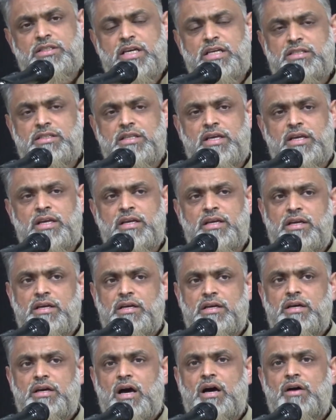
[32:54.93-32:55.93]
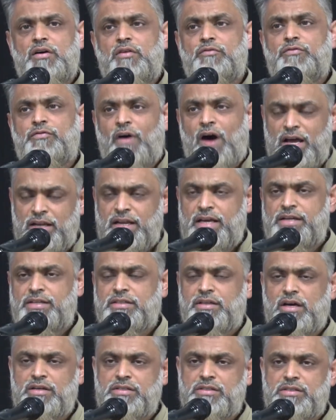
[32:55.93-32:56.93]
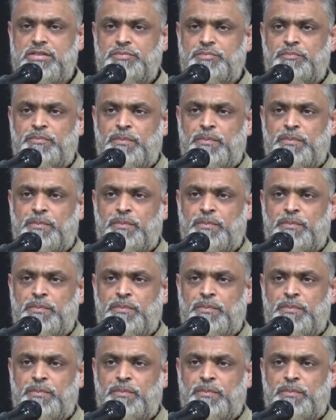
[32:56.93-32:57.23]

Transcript: Yes, they violated us.